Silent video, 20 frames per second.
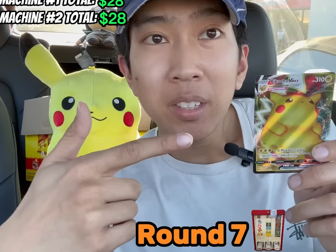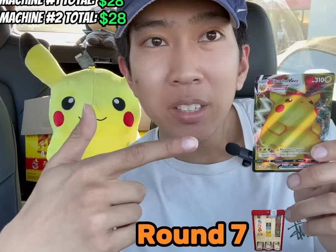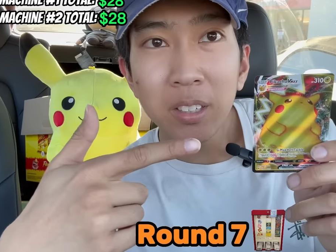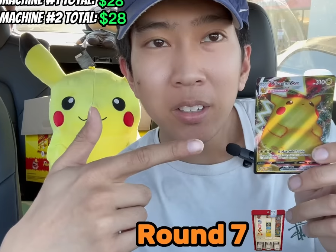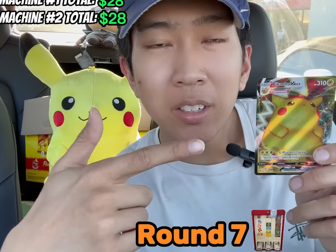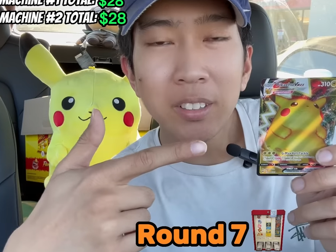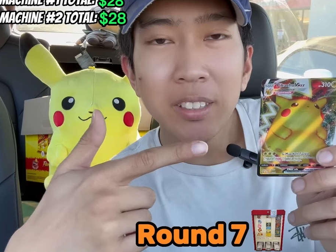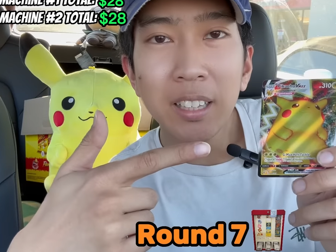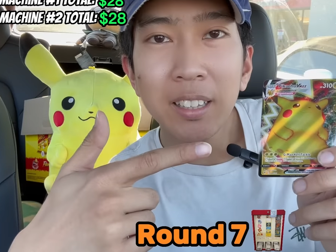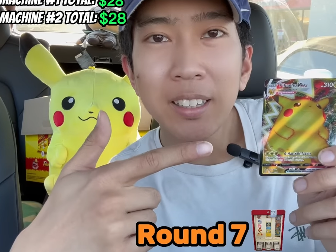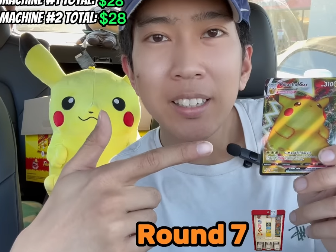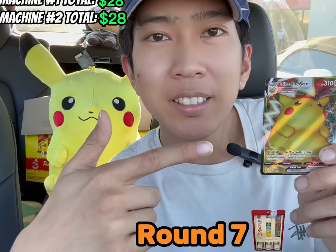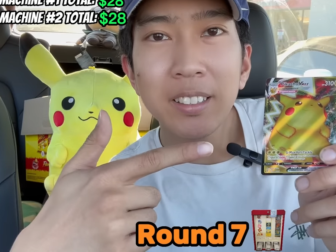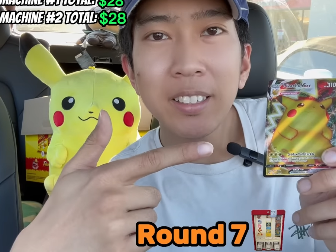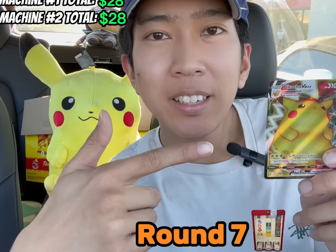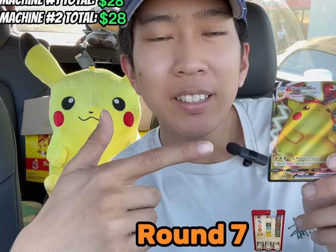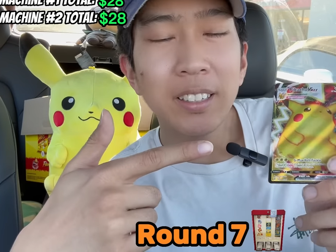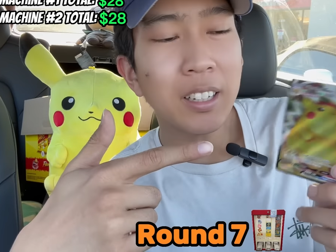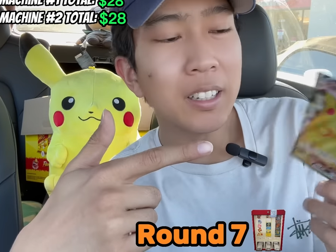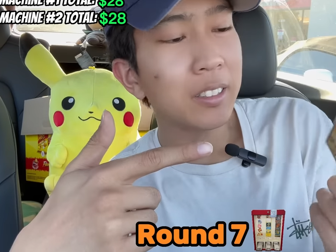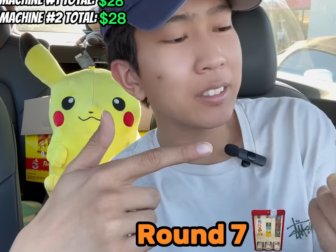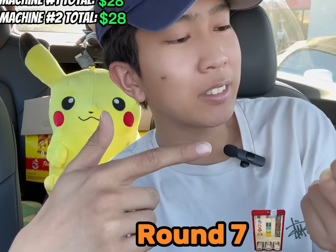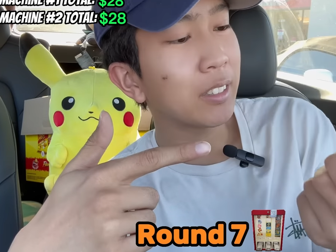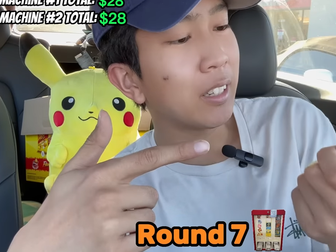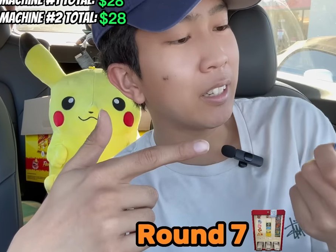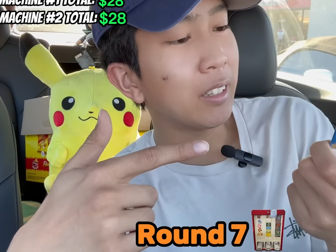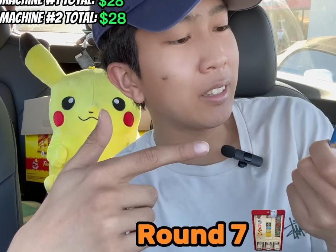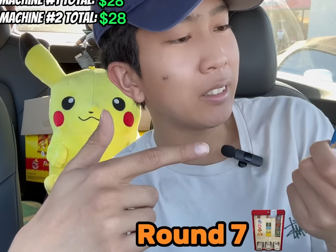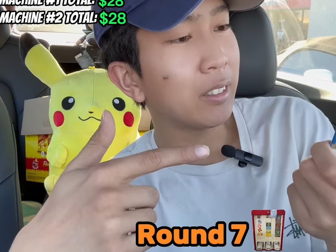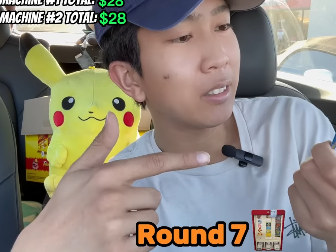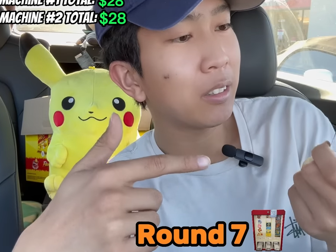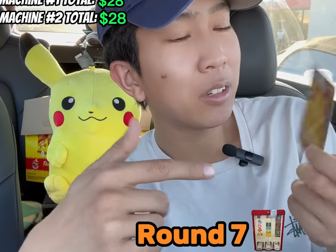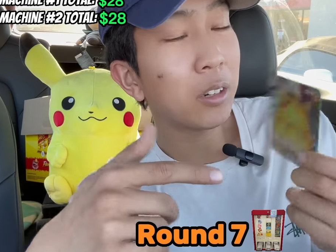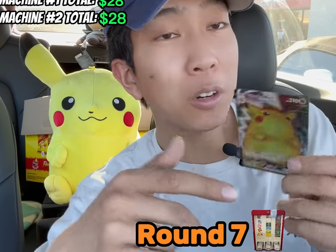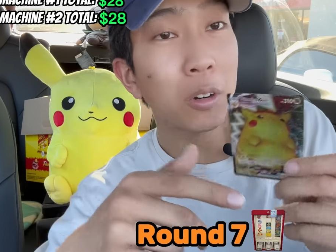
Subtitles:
This card's at least $10, guys.